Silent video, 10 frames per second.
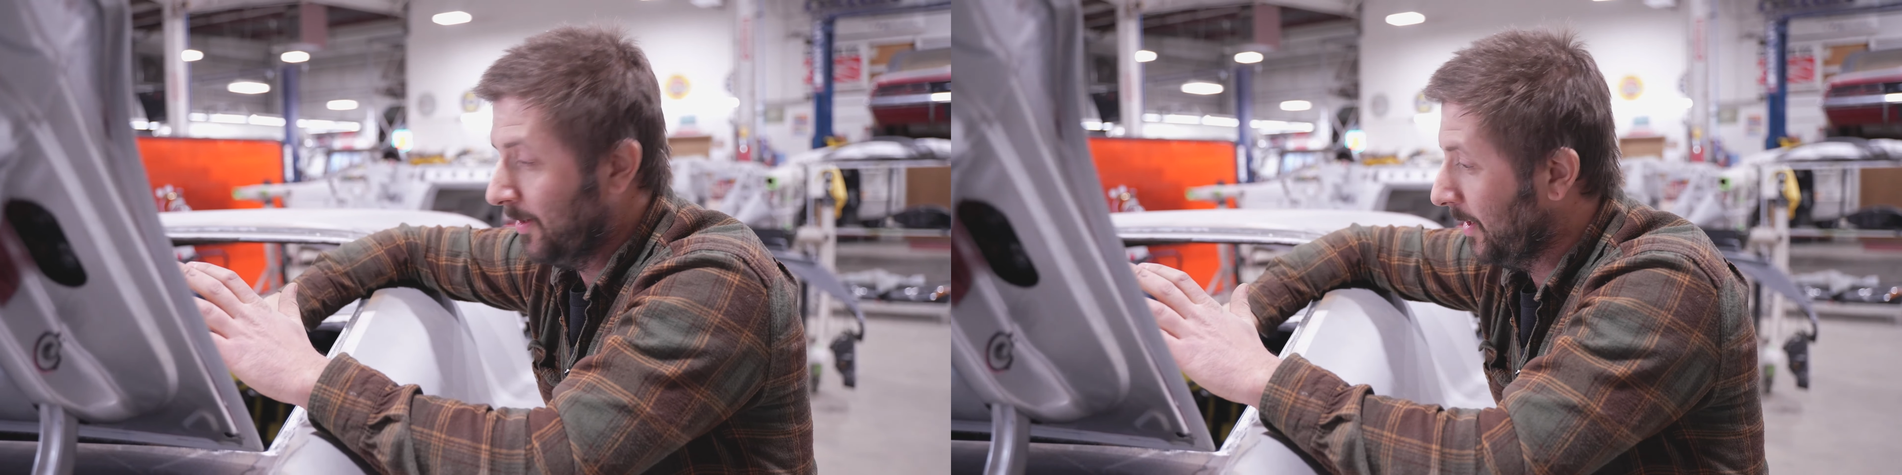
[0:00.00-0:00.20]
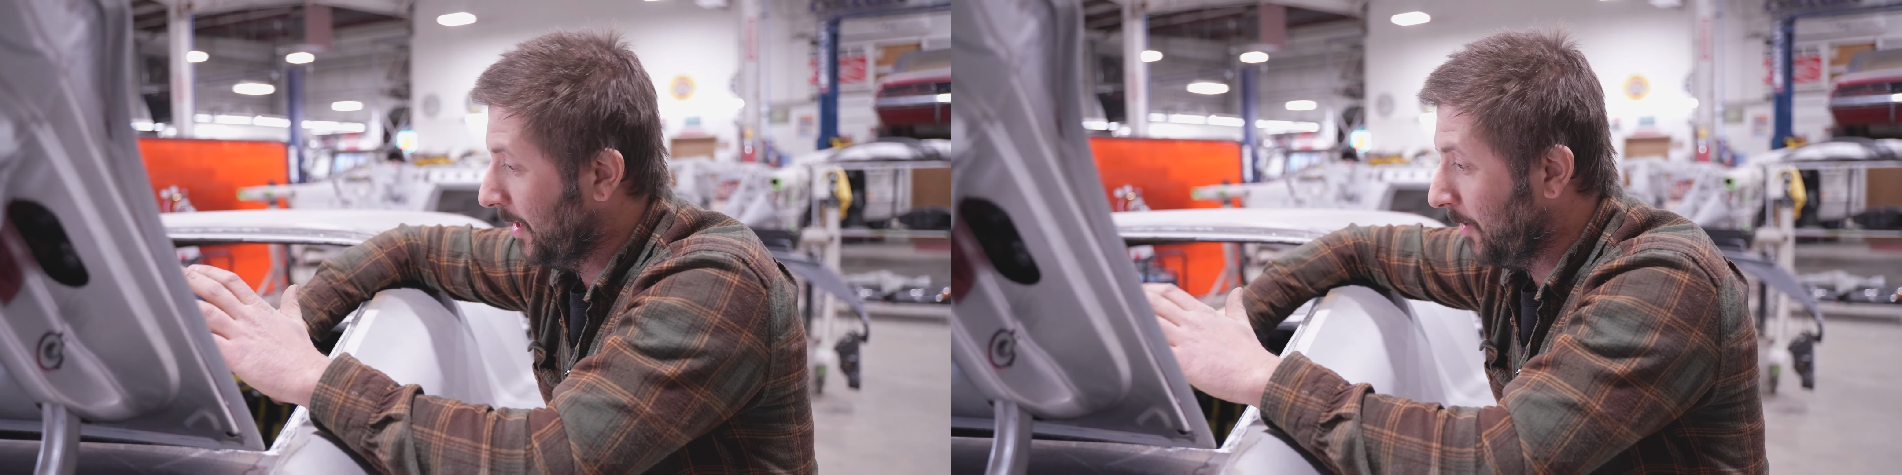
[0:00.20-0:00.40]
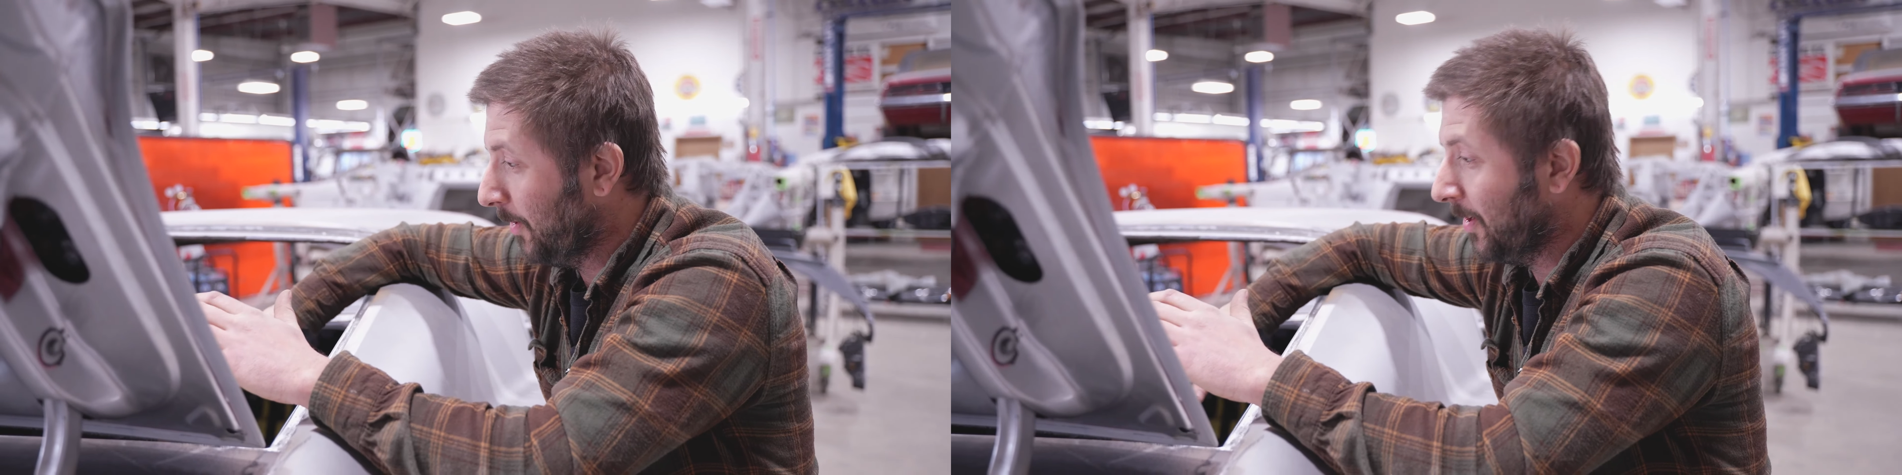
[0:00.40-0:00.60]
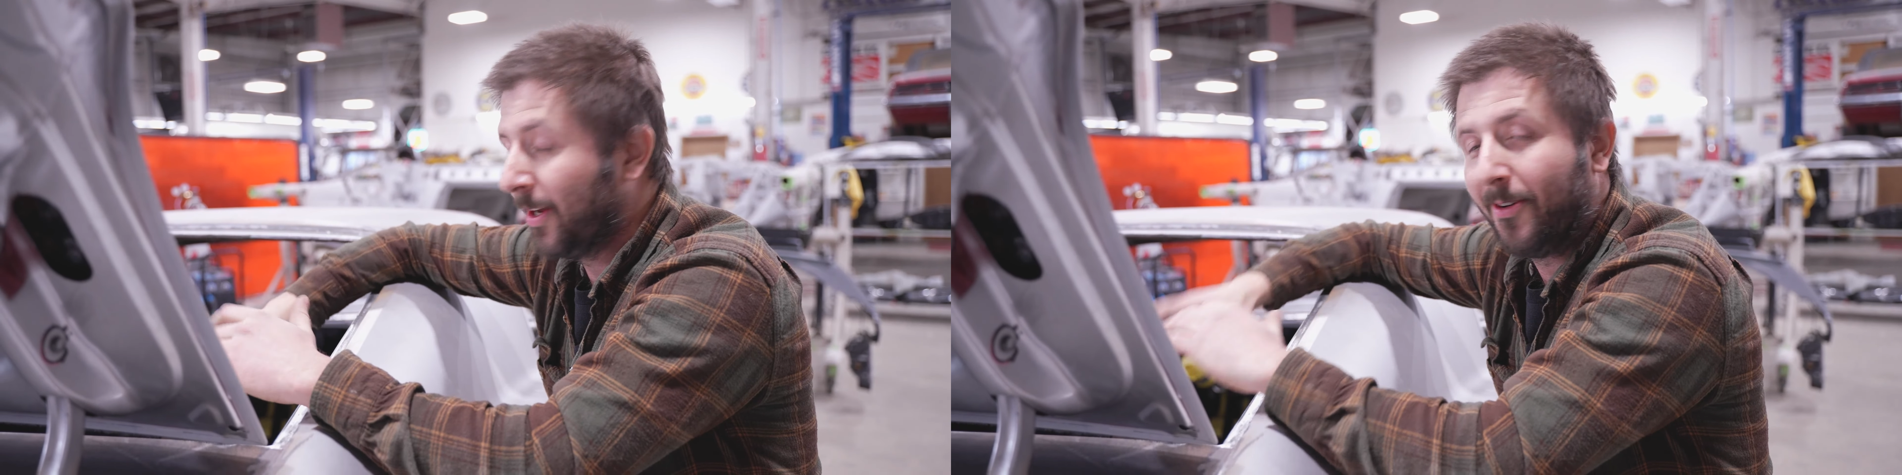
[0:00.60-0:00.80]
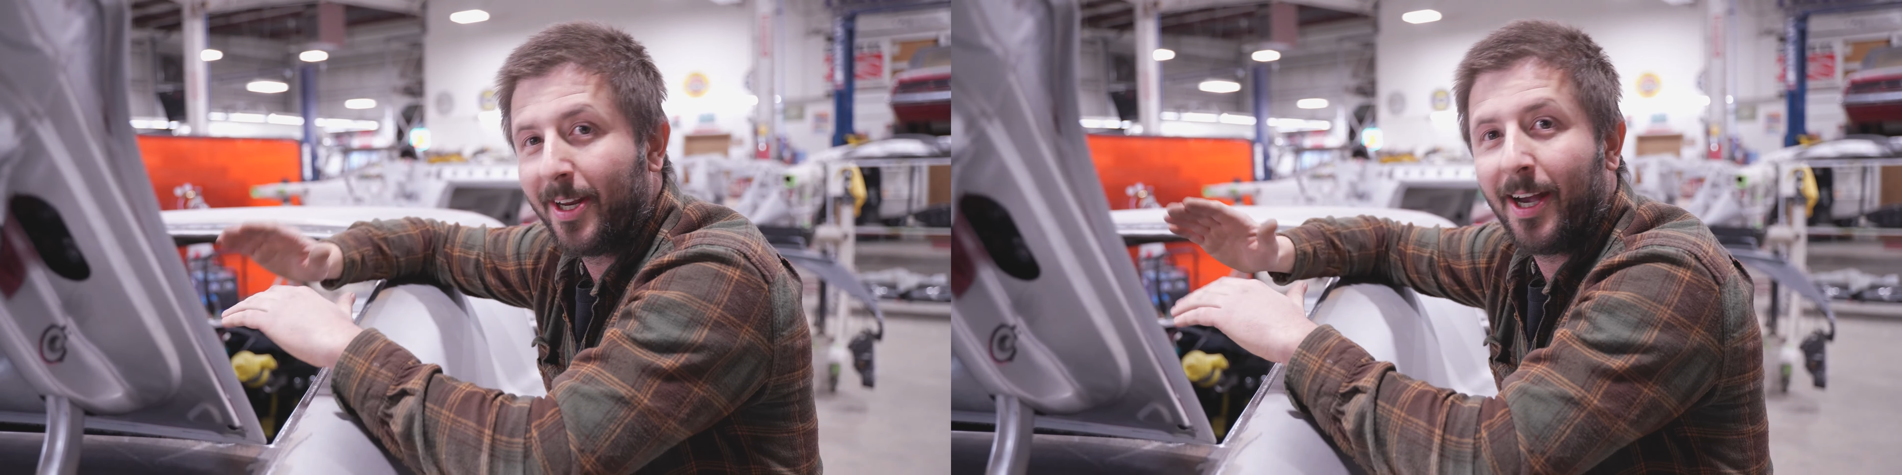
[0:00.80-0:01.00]
you know, we couldn't
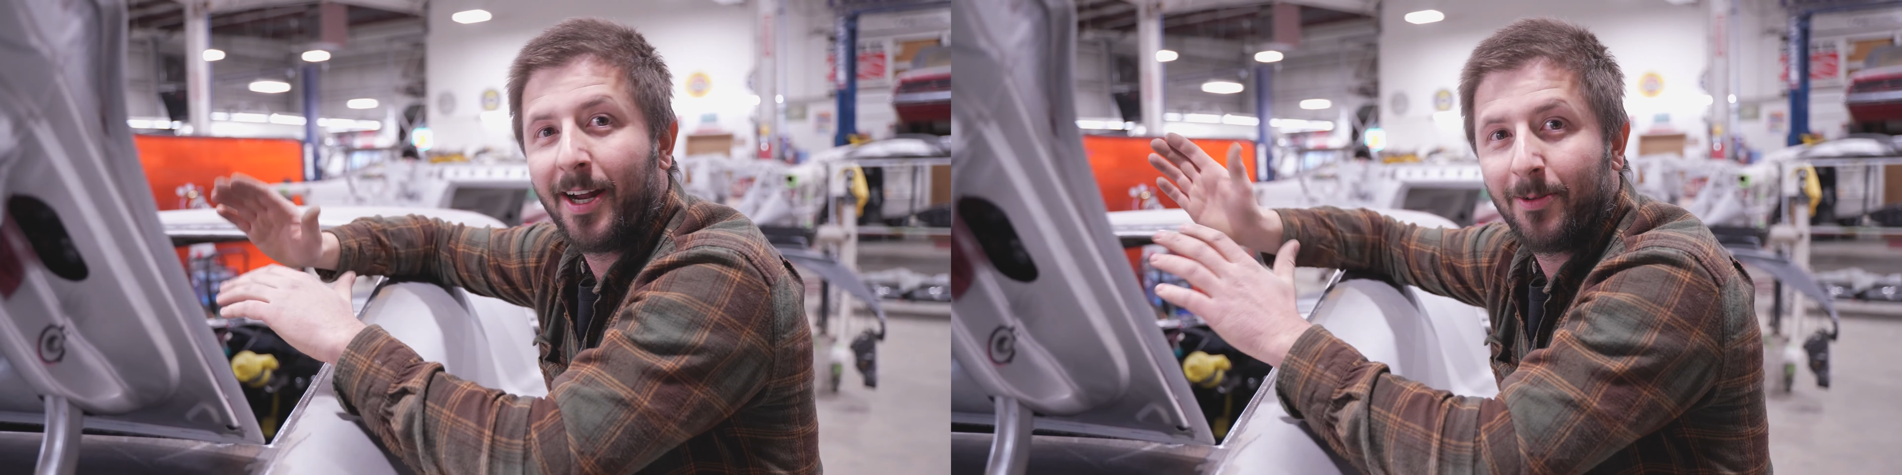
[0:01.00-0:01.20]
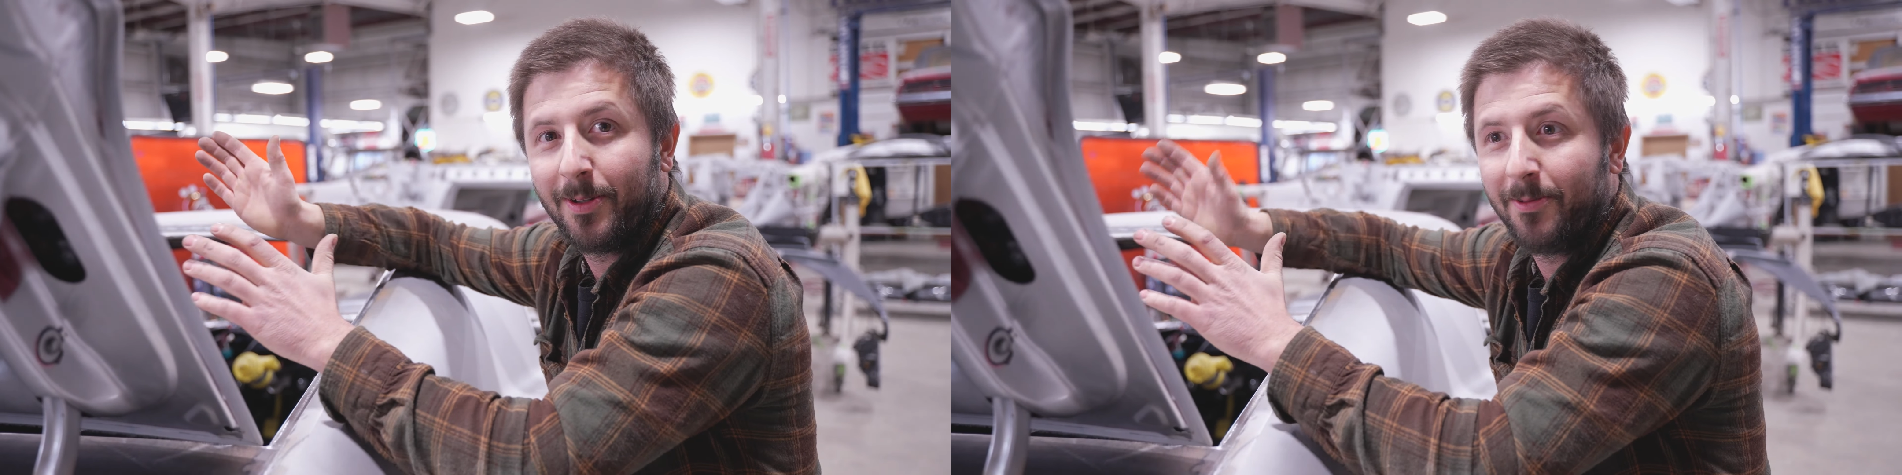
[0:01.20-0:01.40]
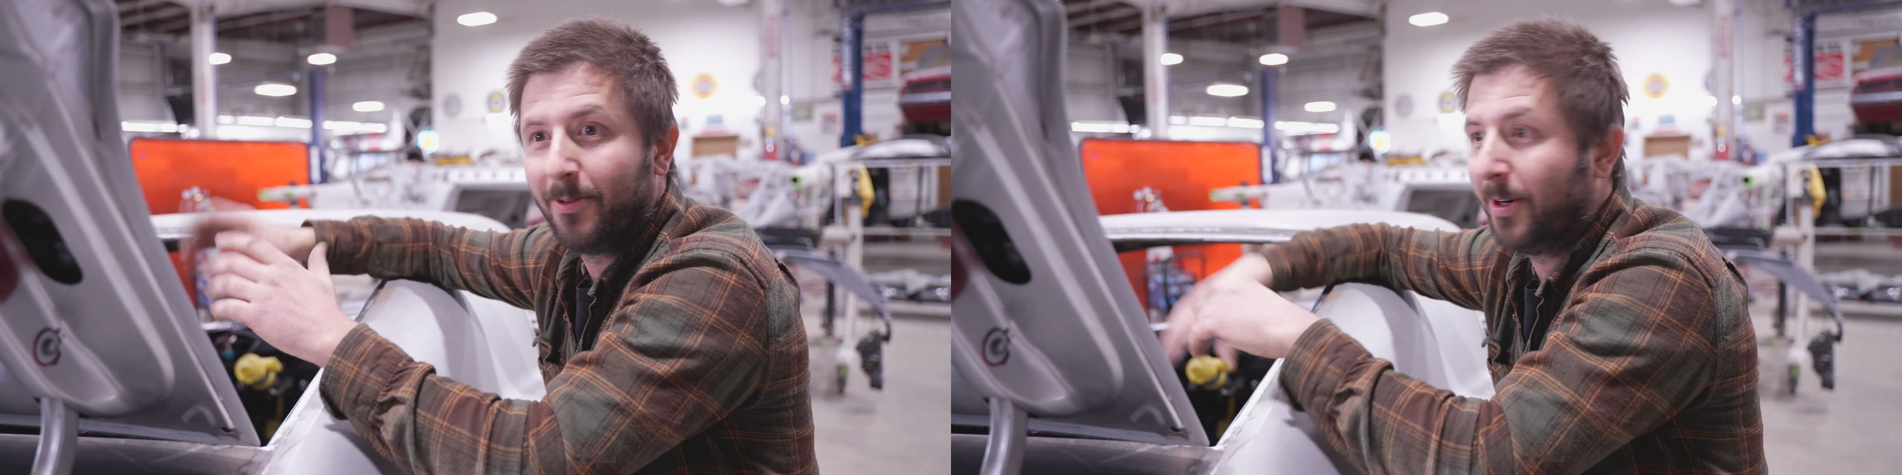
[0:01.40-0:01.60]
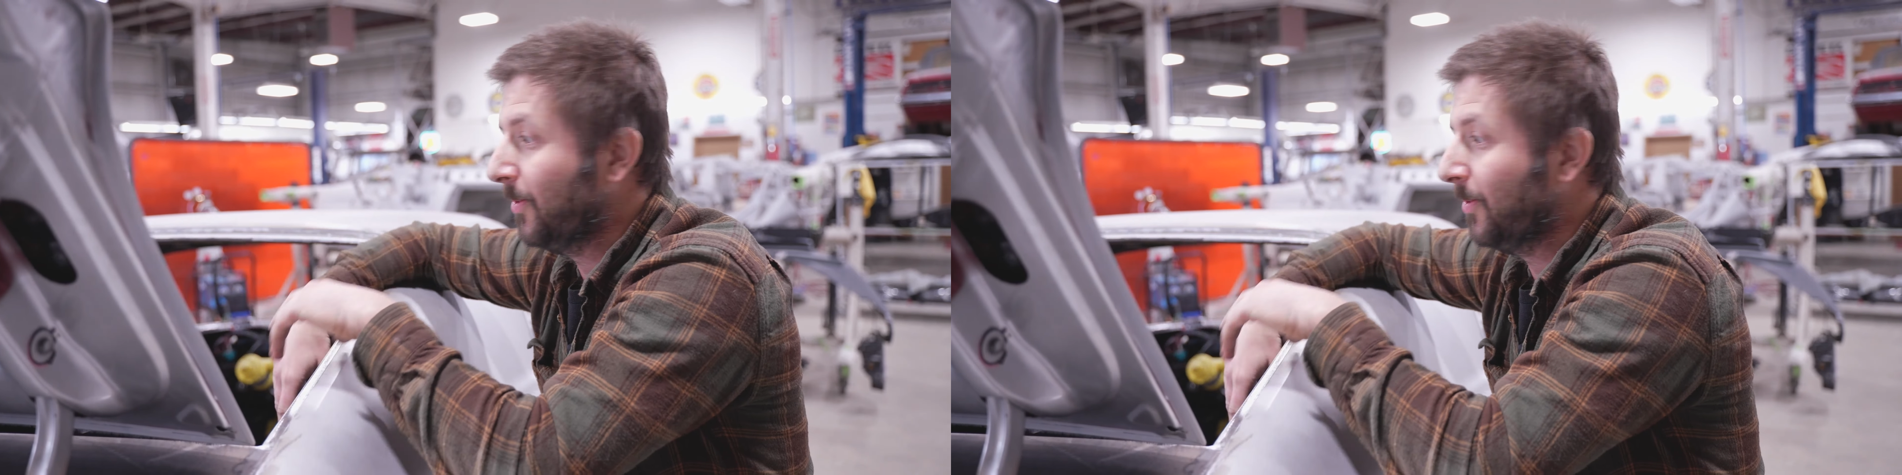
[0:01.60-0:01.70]
go any higher with the floor,